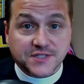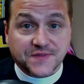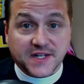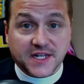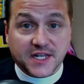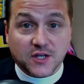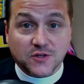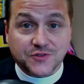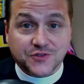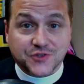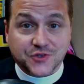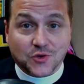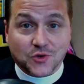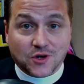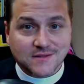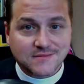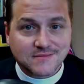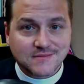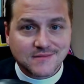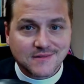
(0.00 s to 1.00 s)
video
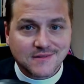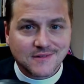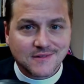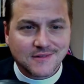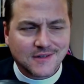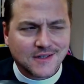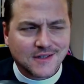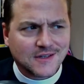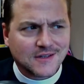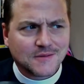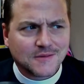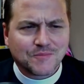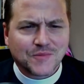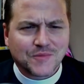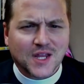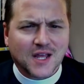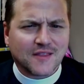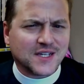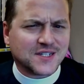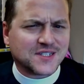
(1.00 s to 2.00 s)
short.
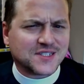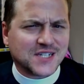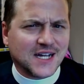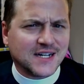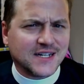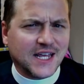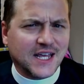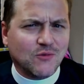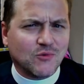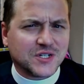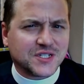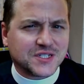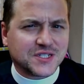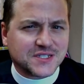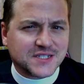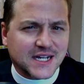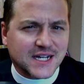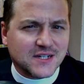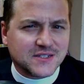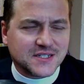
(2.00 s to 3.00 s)
The Sunday which
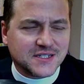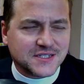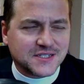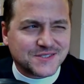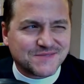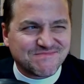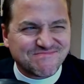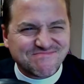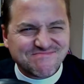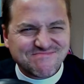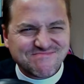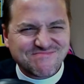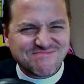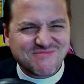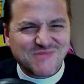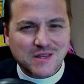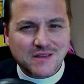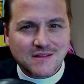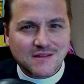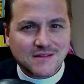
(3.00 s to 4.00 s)
tells us
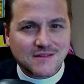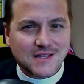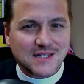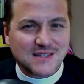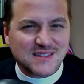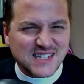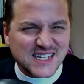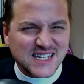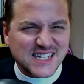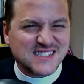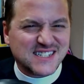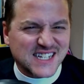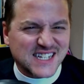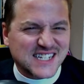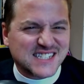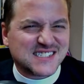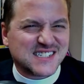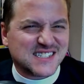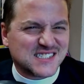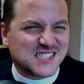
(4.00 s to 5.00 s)
that Lent
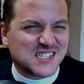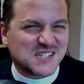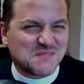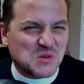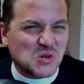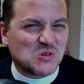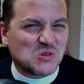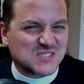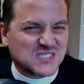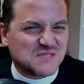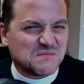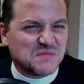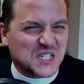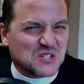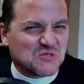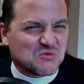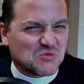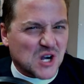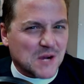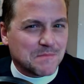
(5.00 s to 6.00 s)
isn't supposed to be
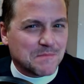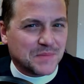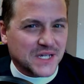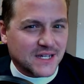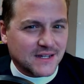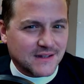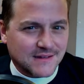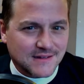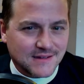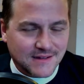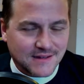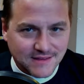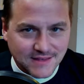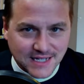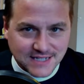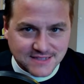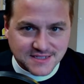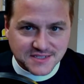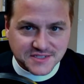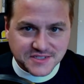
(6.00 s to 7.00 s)
grumbling.
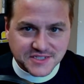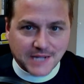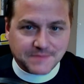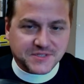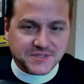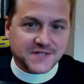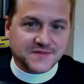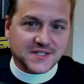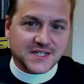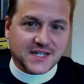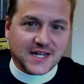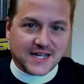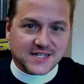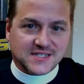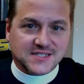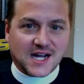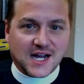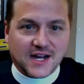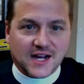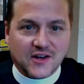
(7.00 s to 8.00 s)
That's the subject of
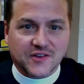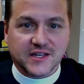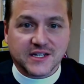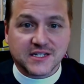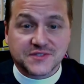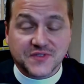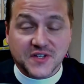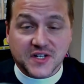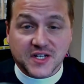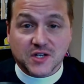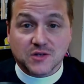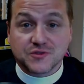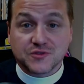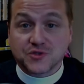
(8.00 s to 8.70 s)
today's Higher Things video